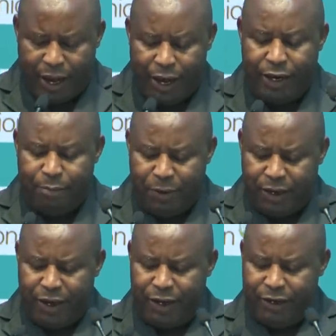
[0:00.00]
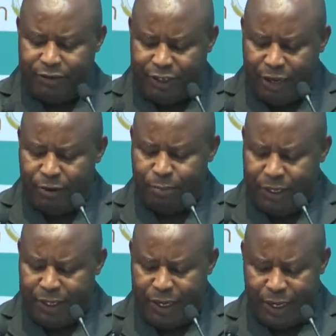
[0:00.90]
en libérant les 100
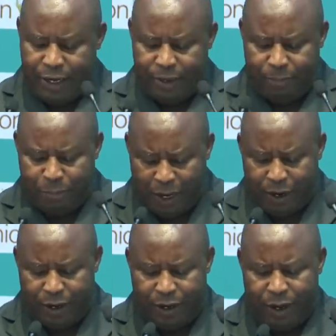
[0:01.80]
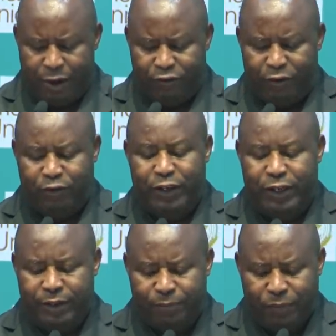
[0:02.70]
milliards par an en
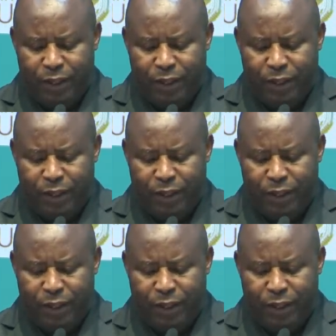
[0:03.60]
faveur